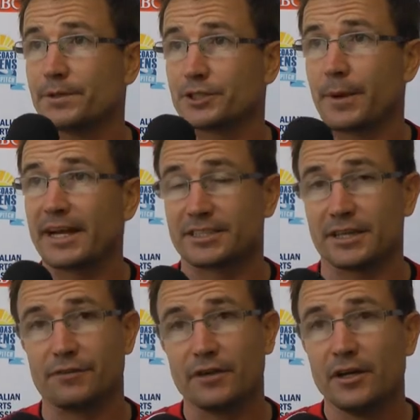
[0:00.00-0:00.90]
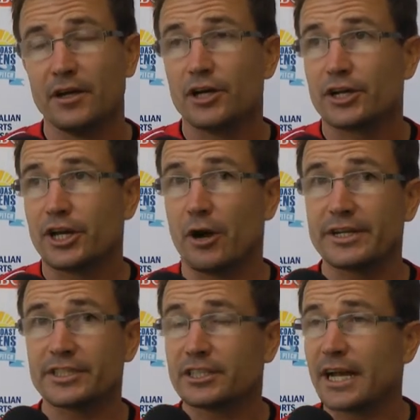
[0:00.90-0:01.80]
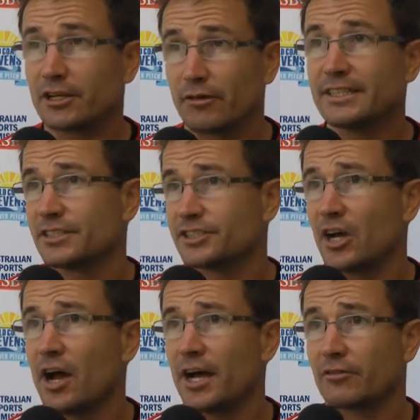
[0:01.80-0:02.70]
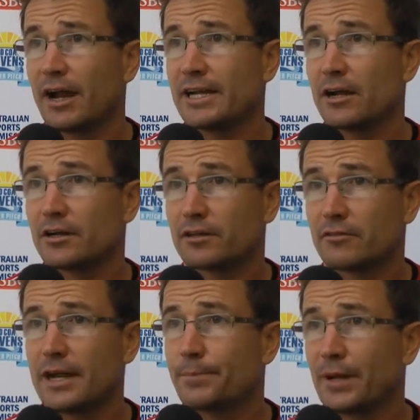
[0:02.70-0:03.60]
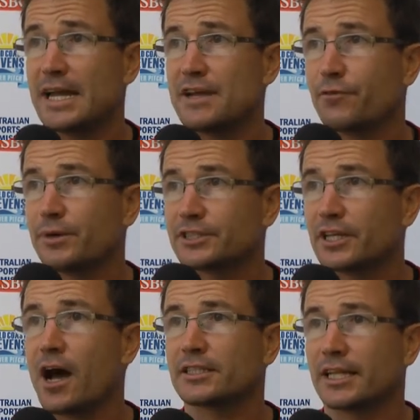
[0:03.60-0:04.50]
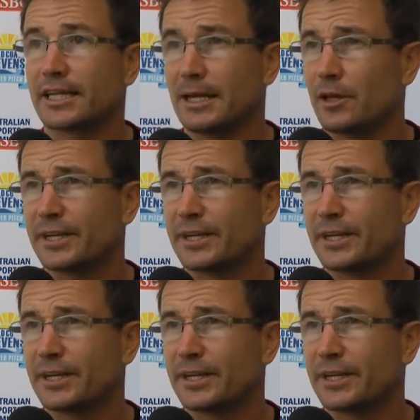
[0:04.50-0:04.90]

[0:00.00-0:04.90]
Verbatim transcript: perspective, we just had great desire, great belief. We started a little